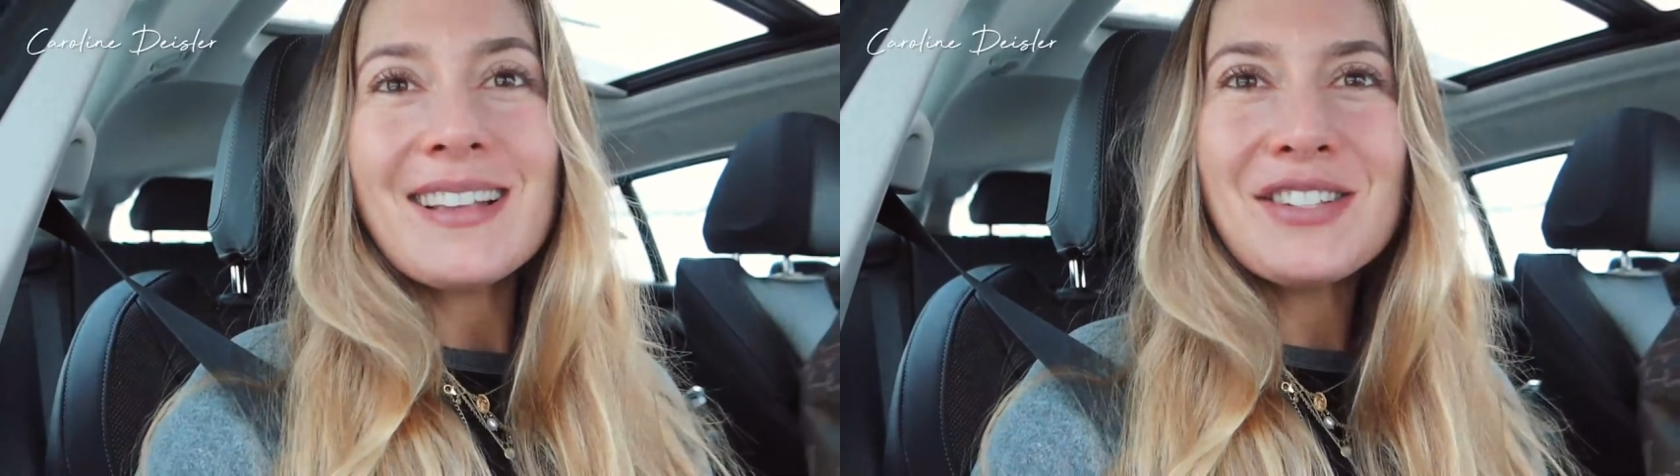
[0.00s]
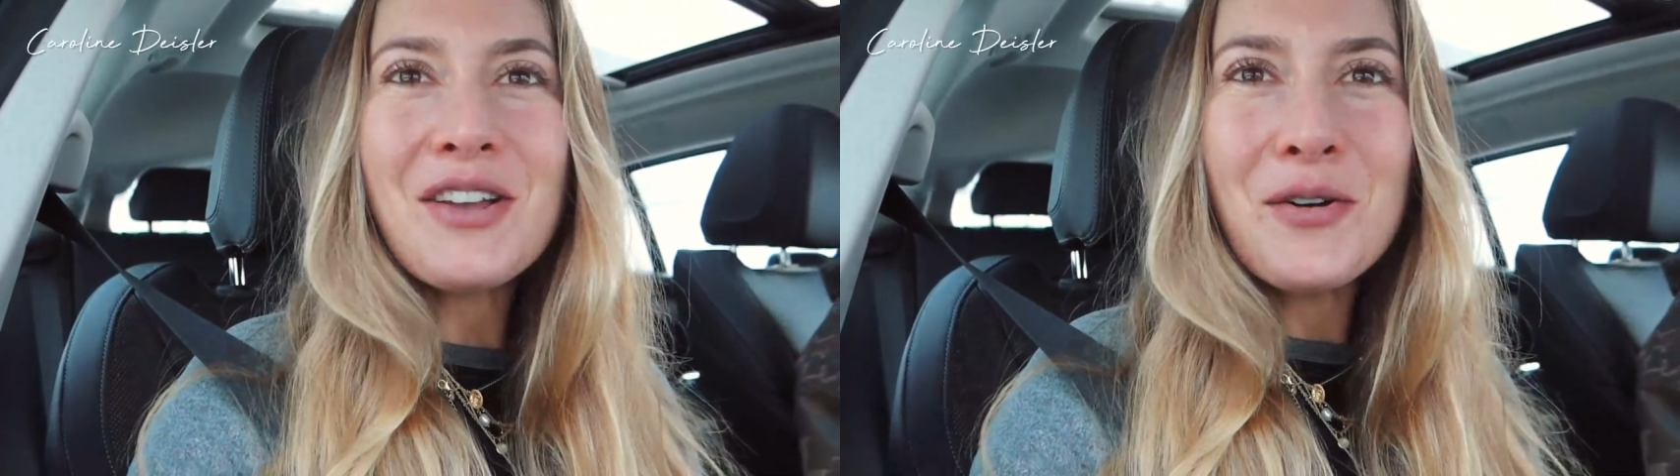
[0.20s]

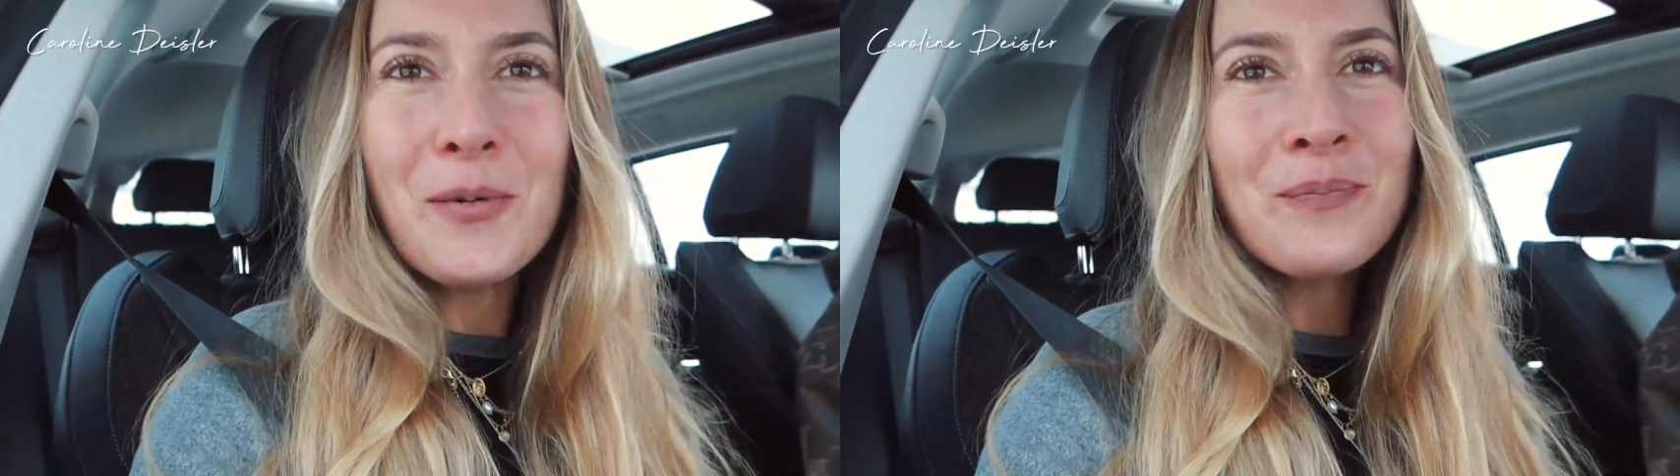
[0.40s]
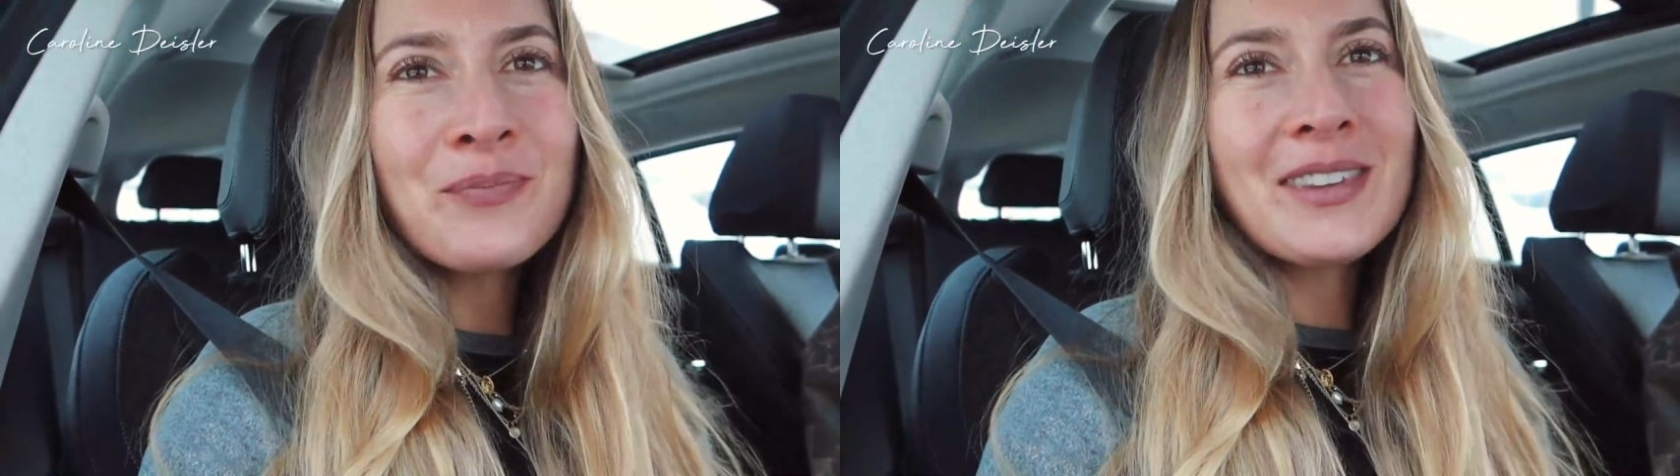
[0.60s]

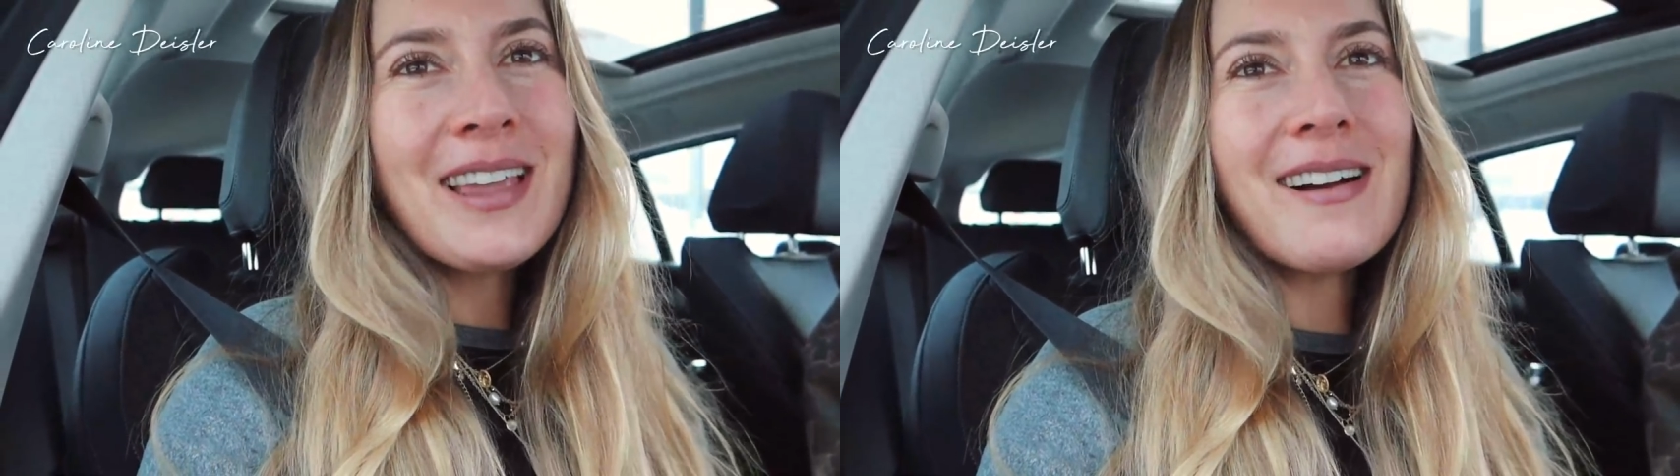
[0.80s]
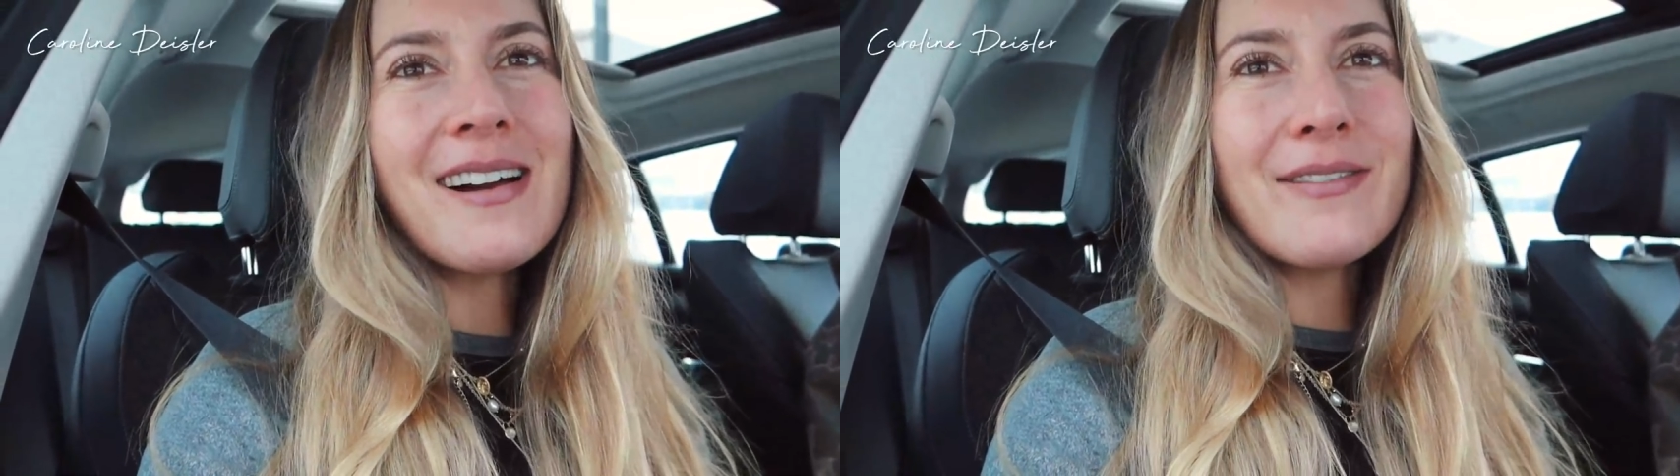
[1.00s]
So
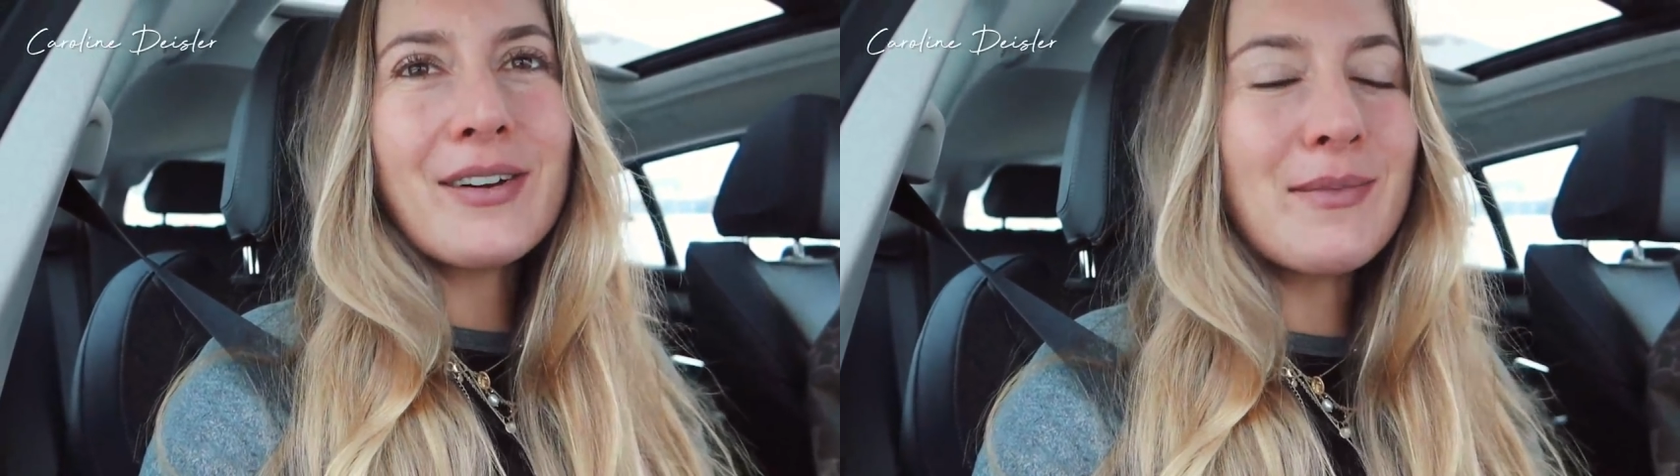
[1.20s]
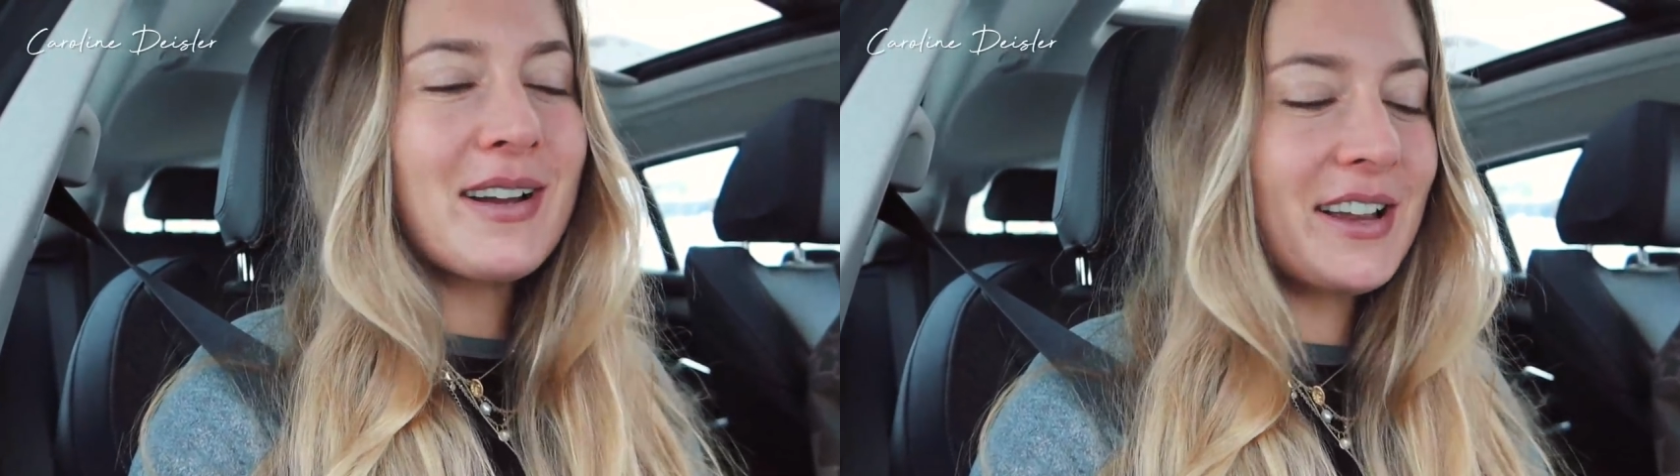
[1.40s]
yeah,
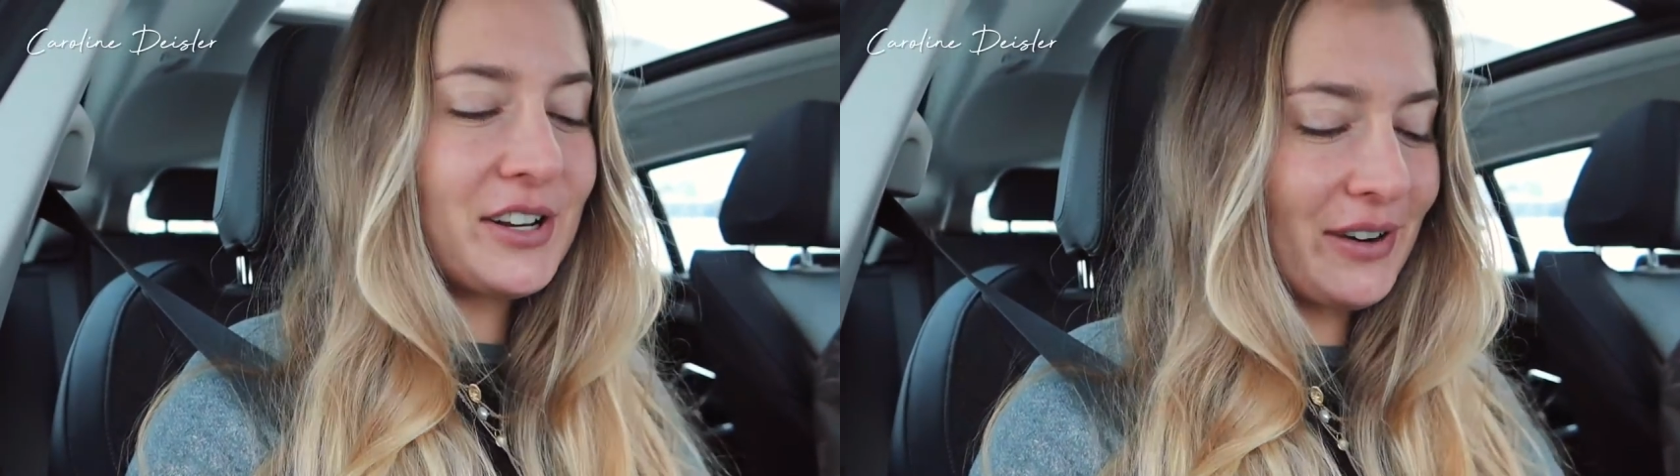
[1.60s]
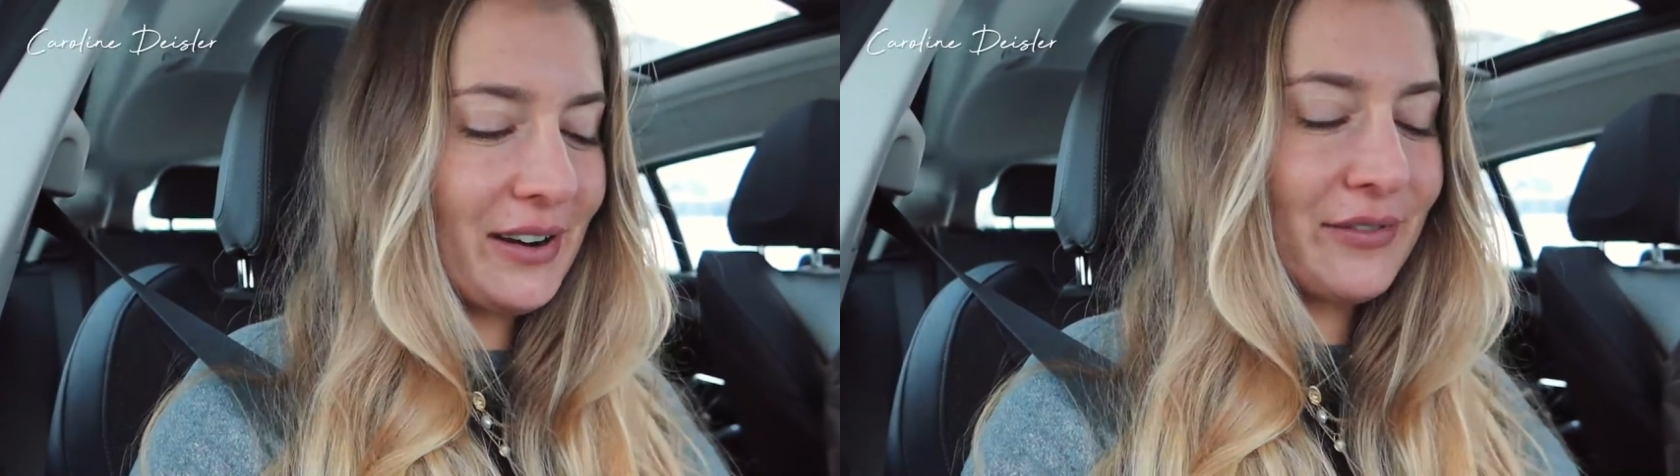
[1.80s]
having my
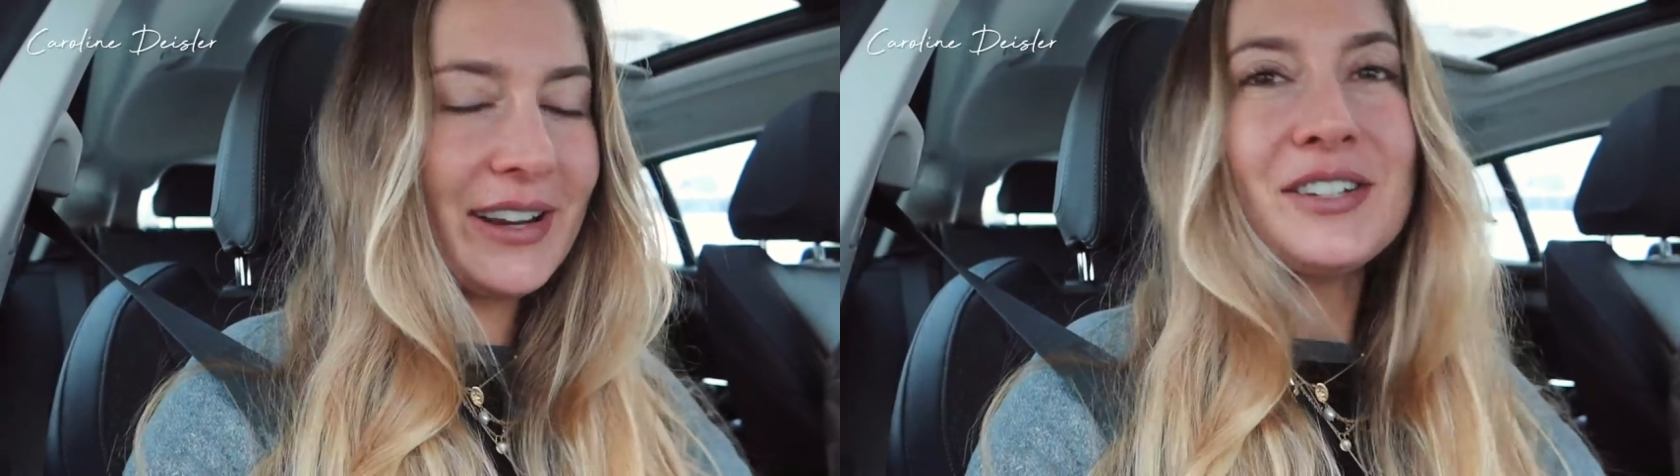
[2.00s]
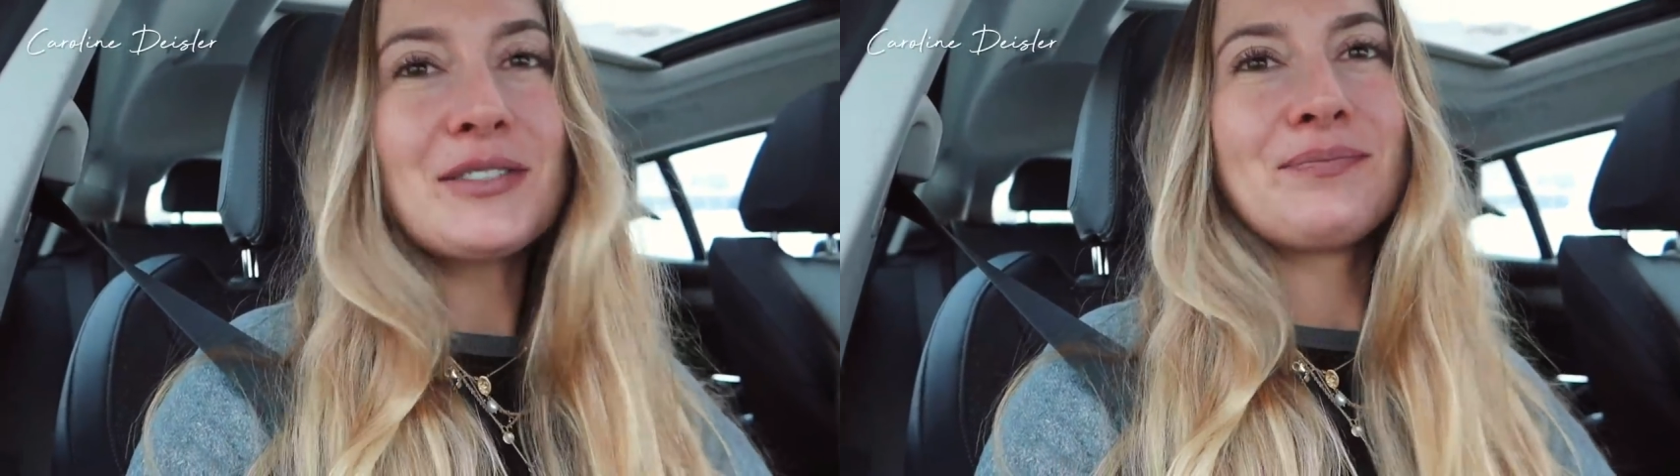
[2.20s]
dried fix,